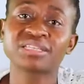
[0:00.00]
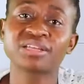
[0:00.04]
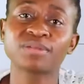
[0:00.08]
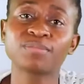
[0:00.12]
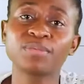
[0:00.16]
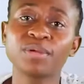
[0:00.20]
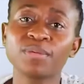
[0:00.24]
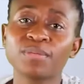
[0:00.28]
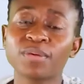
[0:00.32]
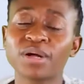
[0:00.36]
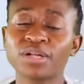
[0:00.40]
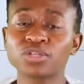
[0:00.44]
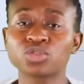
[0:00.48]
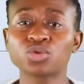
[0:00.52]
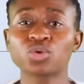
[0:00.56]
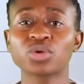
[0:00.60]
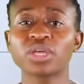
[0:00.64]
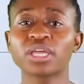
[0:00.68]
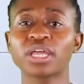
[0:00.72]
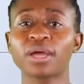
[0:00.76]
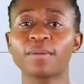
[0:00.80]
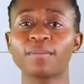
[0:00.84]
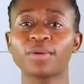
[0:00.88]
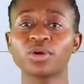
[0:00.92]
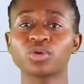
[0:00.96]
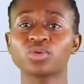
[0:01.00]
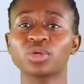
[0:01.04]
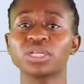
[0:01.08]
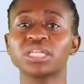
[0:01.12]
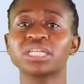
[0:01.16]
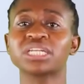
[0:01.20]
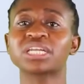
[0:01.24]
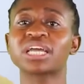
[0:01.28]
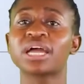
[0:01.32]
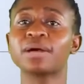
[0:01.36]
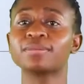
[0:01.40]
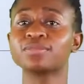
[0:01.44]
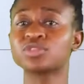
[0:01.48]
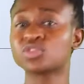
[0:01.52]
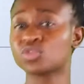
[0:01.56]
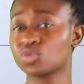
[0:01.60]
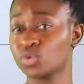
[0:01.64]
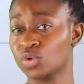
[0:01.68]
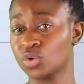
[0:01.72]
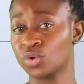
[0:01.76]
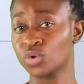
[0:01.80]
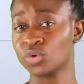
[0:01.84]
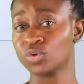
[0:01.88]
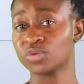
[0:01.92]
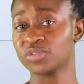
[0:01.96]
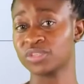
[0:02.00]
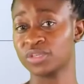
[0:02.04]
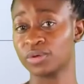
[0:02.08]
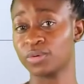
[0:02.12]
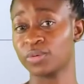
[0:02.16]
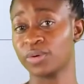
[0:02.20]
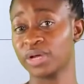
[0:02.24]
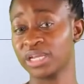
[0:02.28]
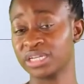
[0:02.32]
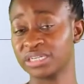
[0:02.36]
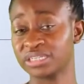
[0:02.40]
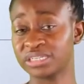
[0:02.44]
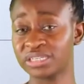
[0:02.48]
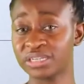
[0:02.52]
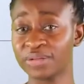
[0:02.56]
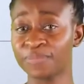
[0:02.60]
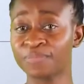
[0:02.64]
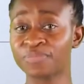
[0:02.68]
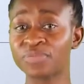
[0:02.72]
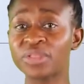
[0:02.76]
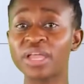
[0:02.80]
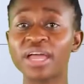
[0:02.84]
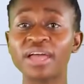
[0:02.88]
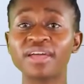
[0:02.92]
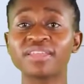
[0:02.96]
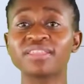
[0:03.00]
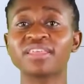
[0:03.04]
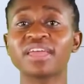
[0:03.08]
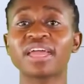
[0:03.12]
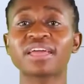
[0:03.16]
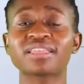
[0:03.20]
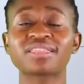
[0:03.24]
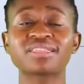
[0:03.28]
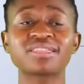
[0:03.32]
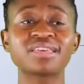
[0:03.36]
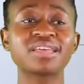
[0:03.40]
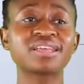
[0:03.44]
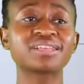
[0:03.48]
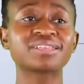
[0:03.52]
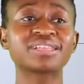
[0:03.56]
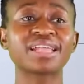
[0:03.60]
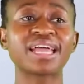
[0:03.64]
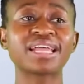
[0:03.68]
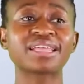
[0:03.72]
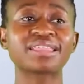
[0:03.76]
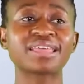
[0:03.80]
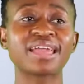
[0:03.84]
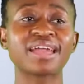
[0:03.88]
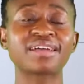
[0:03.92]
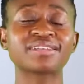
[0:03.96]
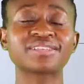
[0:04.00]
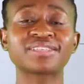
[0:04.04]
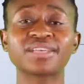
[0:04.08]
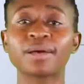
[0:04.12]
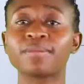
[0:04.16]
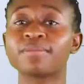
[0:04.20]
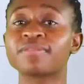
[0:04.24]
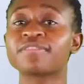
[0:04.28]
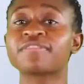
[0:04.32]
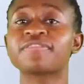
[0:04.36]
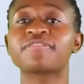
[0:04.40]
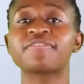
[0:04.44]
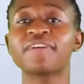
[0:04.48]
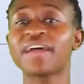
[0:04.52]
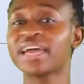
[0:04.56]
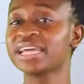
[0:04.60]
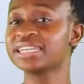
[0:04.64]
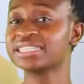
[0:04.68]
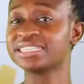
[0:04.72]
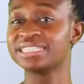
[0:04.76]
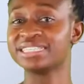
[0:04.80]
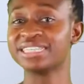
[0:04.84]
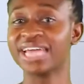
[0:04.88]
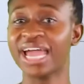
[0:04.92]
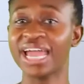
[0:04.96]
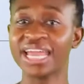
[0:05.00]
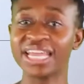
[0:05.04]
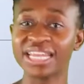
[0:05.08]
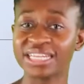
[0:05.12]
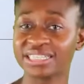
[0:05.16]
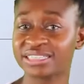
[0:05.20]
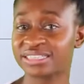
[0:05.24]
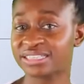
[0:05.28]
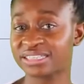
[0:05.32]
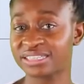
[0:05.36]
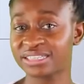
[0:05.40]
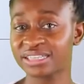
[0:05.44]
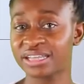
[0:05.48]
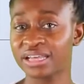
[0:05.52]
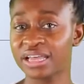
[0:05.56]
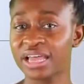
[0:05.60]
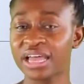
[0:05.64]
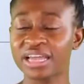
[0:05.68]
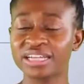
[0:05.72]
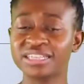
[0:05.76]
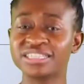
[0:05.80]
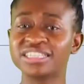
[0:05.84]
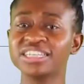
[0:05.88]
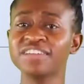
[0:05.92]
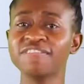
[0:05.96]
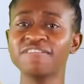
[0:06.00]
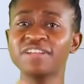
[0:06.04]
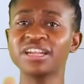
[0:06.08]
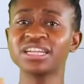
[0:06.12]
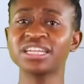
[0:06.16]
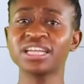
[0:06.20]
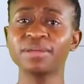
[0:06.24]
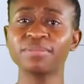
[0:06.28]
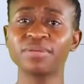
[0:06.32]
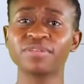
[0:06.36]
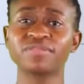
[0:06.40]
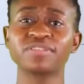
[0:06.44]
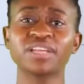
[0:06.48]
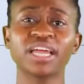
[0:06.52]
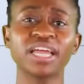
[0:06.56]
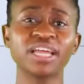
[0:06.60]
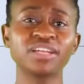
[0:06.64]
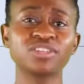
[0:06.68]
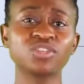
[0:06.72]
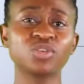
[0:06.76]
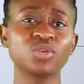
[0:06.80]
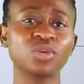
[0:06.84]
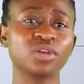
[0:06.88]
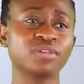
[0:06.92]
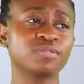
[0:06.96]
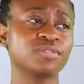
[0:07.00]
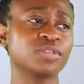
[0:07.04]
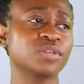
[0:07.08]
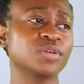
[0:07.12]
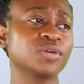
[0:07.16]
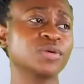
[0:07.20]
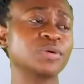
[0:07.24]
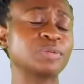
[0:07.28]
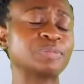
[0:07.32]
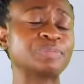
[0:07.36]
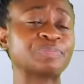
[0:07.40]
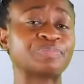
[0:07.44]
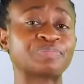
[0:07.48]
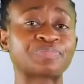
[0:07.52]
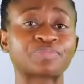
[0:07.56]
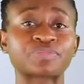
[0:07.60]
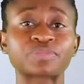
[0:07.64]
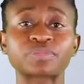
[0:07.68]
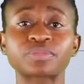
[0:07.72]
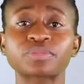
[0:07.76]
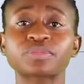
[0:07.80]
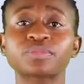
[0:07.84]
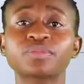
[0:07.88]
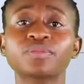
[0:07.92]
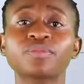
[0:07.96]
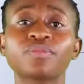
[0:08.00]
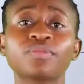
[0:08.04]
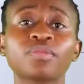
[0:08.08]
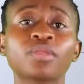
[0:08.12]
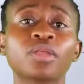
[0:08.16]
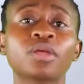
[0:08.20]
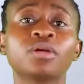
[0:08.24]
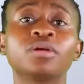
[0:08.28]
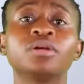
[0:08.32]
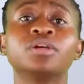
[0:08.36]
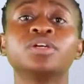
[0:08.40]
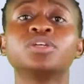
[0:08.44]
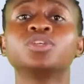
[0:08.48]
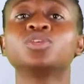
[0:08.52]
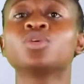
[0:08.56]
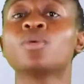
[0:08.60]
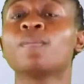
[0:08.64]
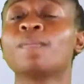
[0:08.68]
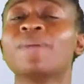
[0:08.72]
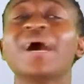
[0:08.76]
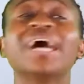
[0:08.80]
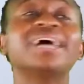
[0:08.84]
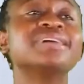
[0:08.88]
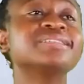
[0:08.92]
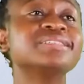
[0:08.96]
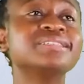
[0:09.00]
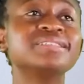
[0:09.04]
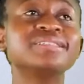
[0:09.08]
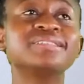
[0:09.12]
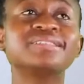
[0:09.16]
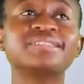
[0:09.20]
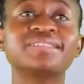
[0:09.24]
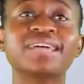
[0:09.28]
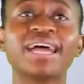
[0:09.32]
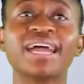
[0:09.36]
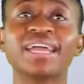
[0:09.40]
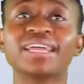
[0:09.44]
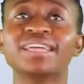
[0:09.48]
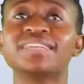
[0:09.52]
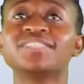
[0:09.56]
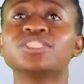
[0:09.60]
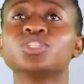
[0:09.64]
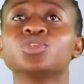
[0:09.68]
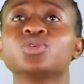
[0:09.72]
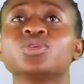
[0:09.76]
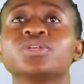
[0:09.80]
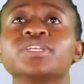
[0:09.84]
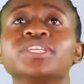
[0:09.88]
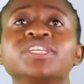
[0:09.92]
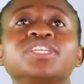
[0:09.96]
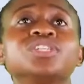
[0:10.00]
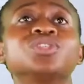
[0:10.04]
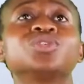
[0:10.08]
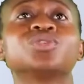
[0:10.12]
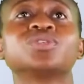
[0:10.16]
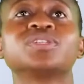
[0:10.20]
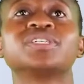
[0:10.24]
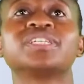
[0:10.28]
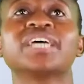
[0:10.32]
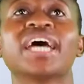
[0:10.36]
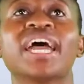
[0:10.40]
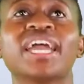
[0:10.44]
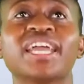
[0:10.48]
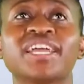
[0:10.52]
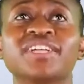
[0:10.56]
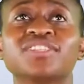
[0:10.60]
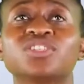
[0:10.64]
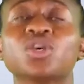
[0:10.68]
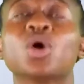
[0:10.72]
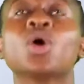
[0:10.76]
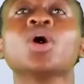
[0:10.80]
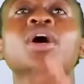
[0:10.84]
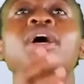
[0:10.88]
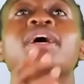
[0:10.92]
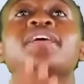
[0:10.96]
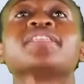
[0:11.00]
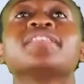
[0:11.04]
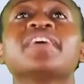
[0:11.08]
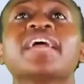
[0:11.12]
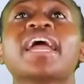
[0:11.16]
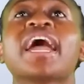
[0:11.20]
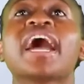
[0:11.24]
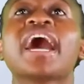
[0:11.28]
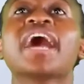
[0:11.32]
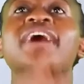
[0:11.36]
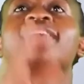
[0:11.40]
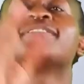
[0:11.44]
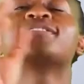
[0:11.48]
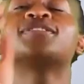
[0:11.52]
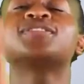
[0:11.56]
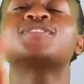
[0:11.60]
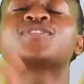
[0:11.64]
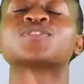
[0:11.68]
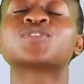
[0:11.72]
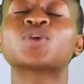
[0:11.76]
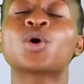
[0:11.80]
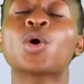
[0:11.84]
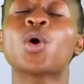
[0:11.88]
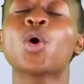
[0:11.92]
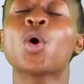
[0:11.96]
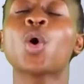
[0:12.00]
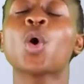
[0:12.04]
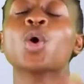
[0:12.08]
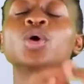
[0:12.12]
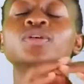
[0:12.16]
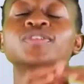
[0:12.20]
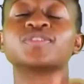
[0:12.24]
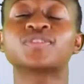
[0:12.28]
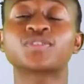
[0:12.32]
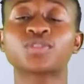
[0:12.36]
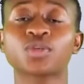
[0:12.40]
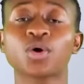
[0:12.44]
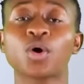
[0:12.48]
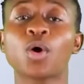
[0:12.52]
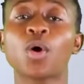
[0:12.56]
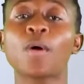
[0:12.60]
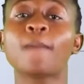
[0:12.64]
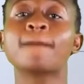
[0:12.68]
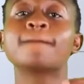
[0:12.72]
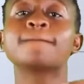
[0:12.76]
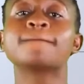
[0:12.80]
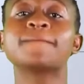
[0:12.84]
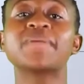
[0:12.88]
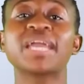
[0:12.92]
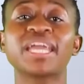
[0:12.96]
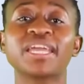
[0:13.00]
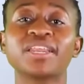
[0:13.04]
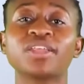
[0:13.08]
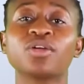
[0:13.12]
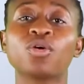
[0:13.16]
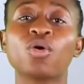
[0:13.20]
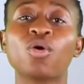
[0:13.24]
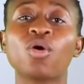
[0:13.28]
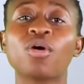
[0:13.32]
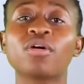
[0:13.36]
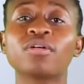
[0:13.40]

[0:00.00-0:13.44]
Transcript: that people are talking about when it comes to losing weight. There are things like there are some fad diets, different type of diets. You have your banting diet, your keto diet. There are so many,